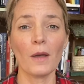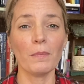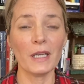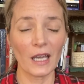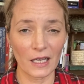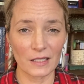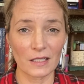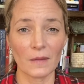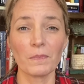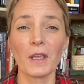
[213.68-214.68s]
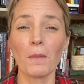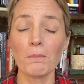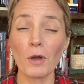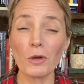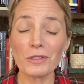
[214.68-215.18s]
Because
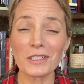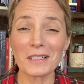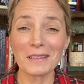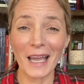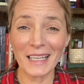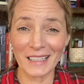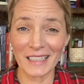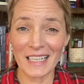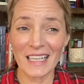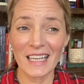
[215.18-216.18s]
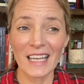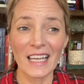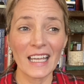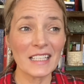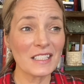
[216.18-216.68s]
most likely,
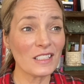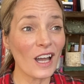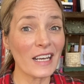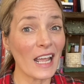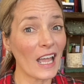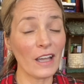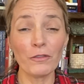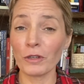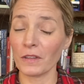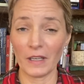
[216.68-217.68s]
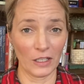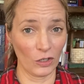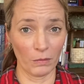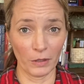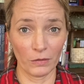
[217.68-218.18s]
it's not everything in
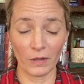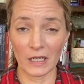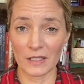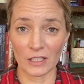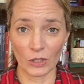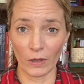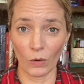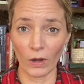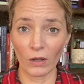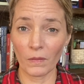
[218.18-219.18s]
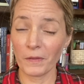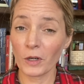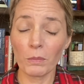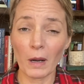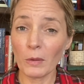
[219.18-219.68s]
your booth that isn't doing well. There are
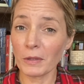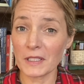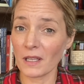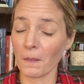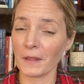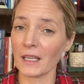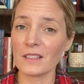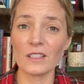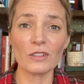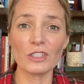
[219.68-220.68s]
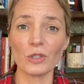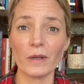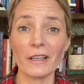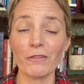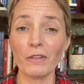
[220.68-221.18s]
probably some things that are
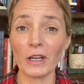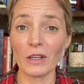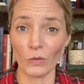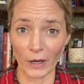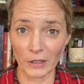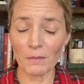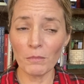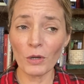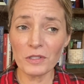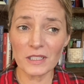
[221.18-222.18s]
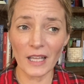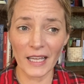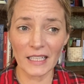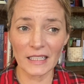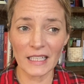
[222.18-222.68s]
doing very well. Most
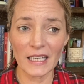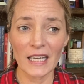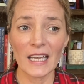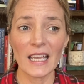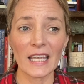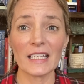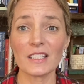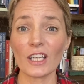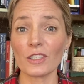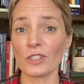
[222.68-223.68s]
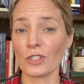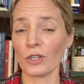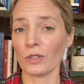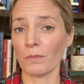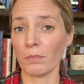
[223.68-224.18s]
likely, it's a
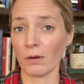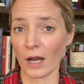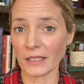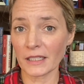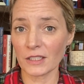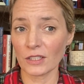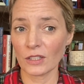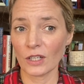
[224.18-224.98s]
certain product,